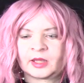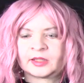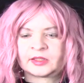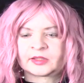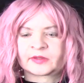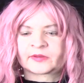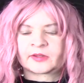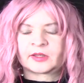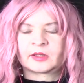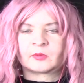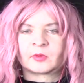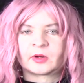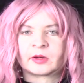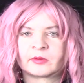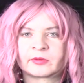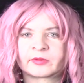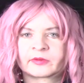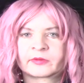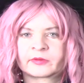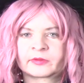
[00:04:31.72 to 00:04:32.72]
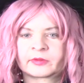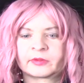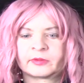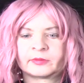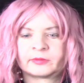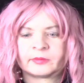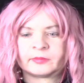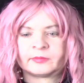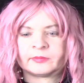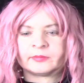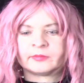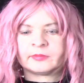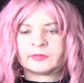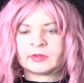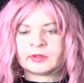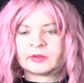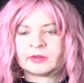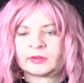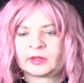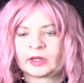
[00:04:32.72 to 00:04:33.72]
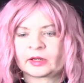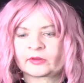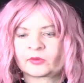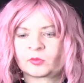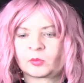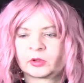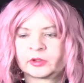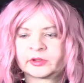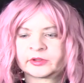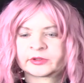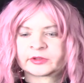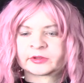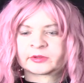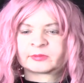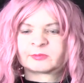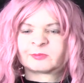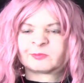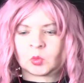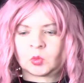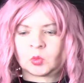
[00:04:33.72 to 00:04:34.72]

I hate to see it when it was at its worst.